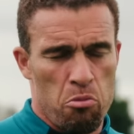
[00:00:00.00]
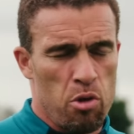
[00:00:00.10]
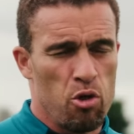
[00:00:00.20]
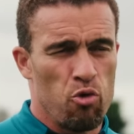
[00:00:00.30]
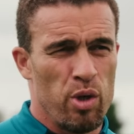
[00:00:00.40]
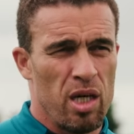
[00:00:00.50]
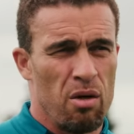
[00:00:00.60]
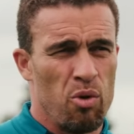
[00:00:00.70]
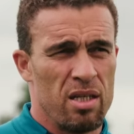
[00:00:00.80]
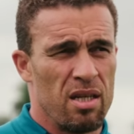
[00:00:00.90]
the minute we
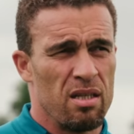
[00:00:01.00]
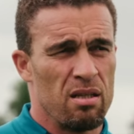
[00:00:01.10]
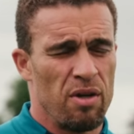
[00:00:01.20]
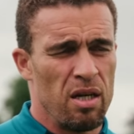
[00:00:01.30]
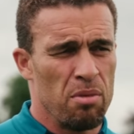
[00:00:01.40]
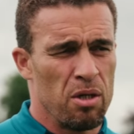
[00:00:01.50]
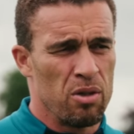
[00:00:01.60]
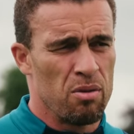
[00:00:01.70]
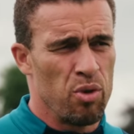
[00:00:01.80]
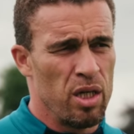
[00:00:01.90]
are satisfied
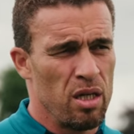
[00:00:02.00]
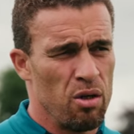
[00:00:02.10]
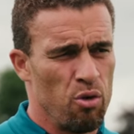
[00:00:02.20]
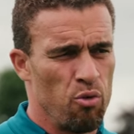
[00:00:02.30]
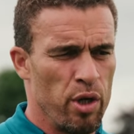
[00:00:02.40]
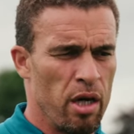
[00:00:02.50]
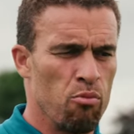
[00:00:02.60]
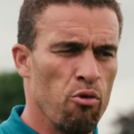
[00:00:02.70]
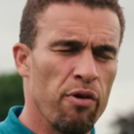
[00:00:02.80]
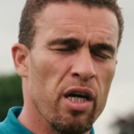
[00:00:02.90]
because we are
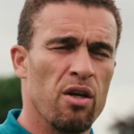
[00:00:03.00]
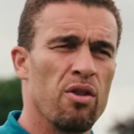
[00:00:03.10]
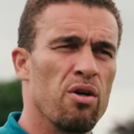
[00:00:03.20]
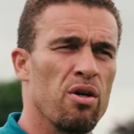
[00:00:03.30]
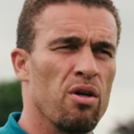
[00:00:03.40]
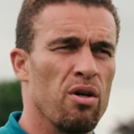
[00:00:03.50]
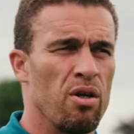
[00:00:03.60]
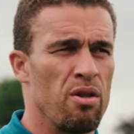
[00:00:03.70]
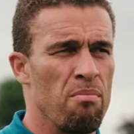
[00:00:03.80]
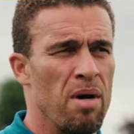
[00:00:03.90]
moving on
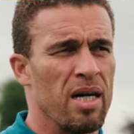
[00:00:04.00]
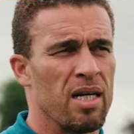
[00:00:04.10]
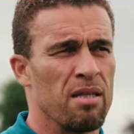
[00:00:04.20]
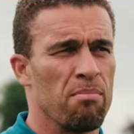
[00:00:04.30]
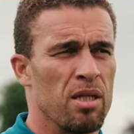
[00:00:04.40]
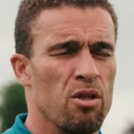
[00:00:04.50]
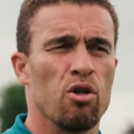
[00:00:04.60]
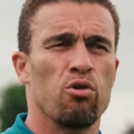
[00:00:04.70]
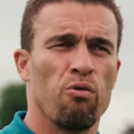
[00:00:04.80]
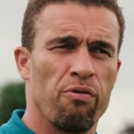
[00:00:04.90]
the market, but
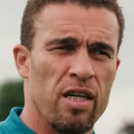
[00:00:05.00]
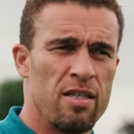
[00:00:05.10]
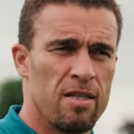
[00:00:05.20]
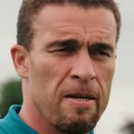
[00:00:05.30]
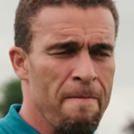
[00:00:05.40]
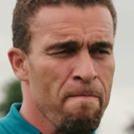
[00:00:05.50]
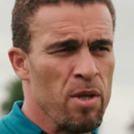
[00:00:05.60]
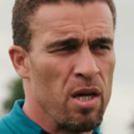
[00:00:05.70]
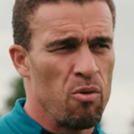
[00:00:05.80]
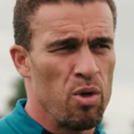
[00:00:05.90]
not too fast.
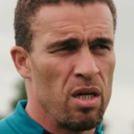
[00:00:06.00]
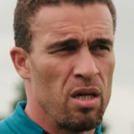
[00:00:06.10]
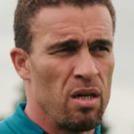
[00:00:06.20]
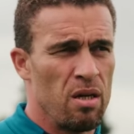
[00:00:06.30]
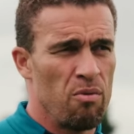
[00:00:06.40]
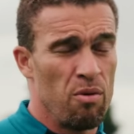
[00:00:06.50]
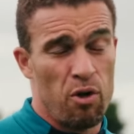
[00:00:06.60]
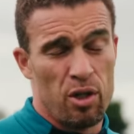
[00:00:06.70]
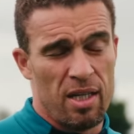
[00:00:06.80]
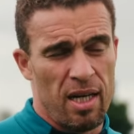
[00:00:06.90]
We've
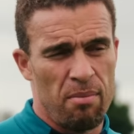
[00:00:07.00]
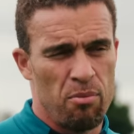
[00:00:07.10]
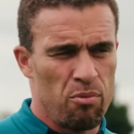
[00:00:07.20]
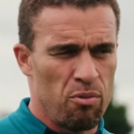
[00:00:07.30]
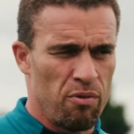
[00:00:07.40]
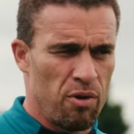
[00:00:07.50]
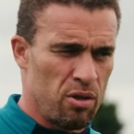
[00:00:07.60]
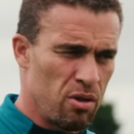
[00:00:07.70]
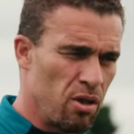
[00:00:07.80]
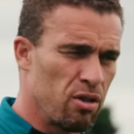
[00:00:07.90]
got time. We've
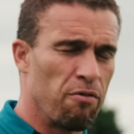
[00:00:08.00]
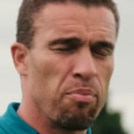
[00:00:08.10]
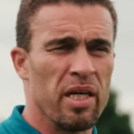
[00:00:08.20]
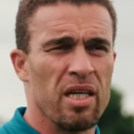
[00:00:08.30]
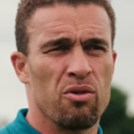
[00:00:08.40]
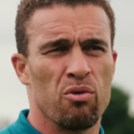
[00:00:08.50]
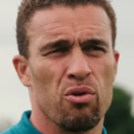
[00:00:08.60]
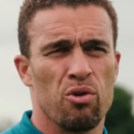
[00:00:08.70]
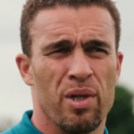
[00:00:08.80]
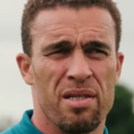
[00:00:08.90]
got a lot of players
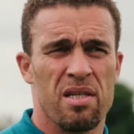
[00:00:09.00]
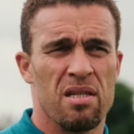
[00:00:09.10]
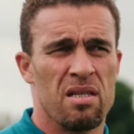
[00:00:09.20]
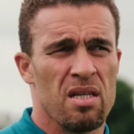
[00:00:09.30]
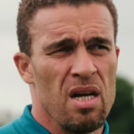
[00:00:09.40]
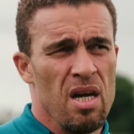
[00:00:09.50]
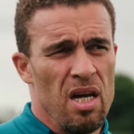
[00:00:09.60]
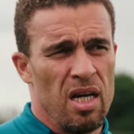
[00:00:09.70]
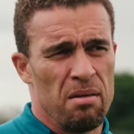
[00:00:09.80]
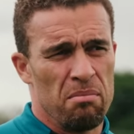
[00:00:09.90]
to assess,
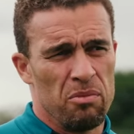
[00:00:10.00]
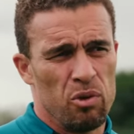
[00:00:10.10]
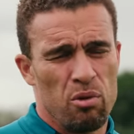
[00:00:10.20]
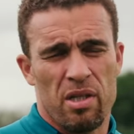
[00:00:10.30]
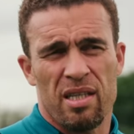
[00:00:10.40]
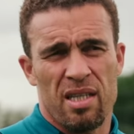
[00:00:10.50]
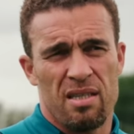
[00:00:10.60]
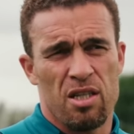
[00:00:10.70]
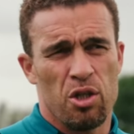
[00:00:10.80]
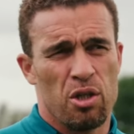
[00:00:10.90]
to take
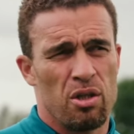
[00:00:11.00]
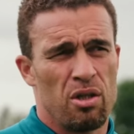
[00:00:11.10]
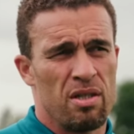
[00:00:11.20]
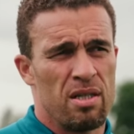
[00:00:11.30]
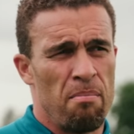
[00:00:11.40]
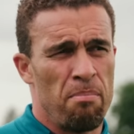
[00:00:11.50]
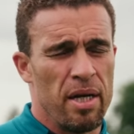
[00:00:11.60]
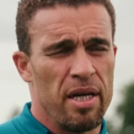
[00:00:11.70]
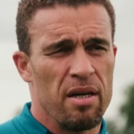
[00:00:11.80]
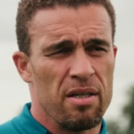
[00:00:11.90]
decision on some
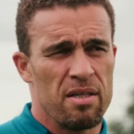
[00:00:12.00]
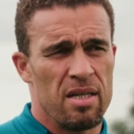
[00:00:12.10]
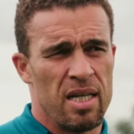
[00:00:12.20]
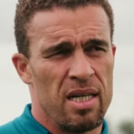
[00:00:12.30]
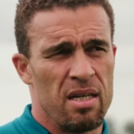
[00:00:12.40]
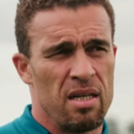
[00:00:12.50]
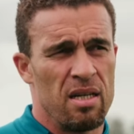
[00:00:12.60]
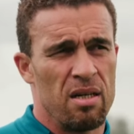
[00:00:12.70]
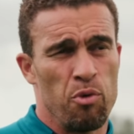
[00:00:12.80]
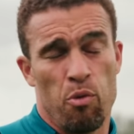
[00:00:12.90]
players, and
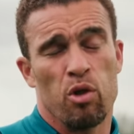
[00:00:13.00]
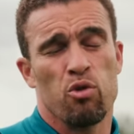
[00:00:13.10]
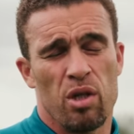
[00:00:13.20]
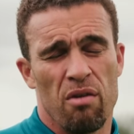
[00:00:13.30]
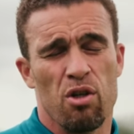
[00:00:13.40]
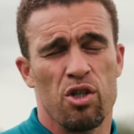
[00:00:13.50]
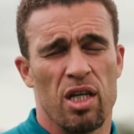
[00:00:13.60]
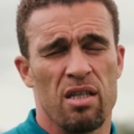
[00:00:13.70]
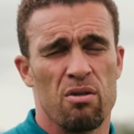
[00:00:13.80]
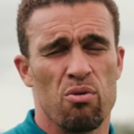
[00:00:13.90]
we want to give the
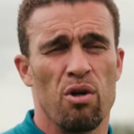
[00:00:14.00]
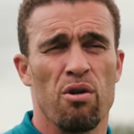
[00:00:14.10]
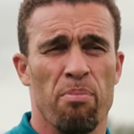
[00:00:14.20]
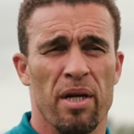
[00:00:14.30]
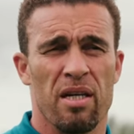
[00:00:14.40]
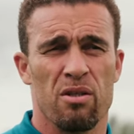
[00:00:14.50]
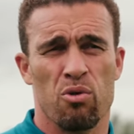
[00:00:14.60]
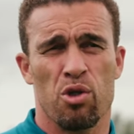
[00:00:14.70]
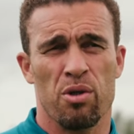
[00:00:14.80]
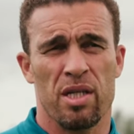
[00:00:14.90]
chance to all the players
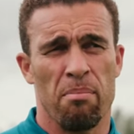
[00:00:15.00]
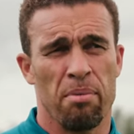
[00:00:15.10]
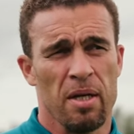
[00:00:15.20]
to show up.